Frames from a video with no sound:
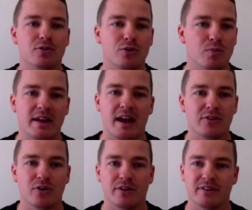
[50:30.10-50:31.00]
who we are,
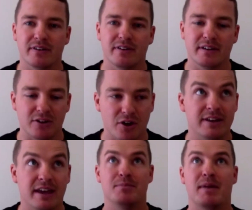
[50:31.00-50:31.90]
not,
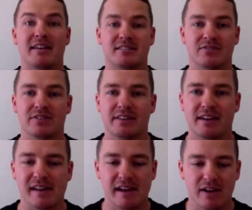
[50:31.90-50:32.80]
get massive and
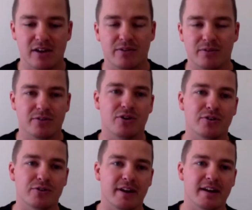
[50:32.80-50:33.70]
then
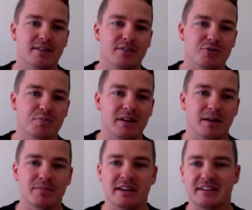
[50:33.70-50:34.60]
turn around and just
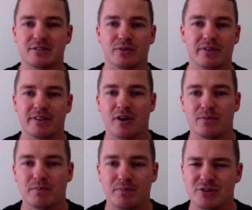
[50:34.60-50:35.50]
become dicks or,
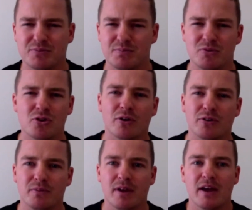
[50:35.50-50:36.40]
Yeah, obviously
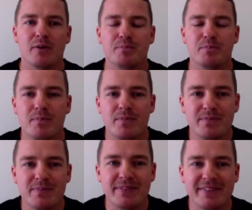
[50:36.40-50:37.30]
that would be pretty ironic,
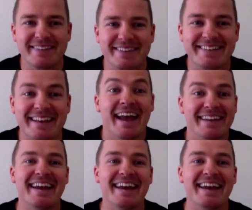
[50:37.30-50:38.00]
wouldn't it? That's not